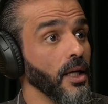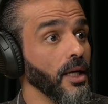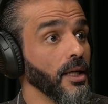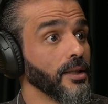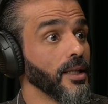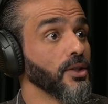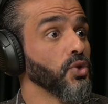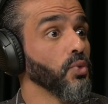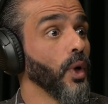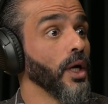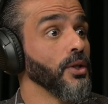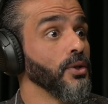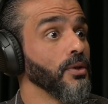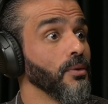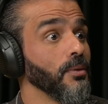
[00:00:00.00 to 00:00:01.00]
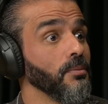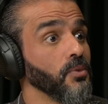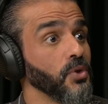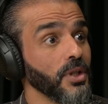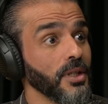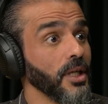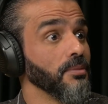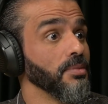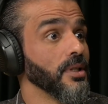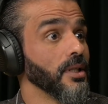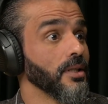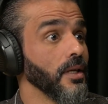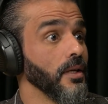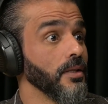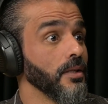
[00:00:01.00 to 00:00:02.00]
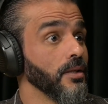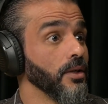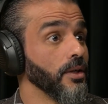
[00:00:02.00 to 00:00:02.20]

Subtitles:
That is why the statement that says the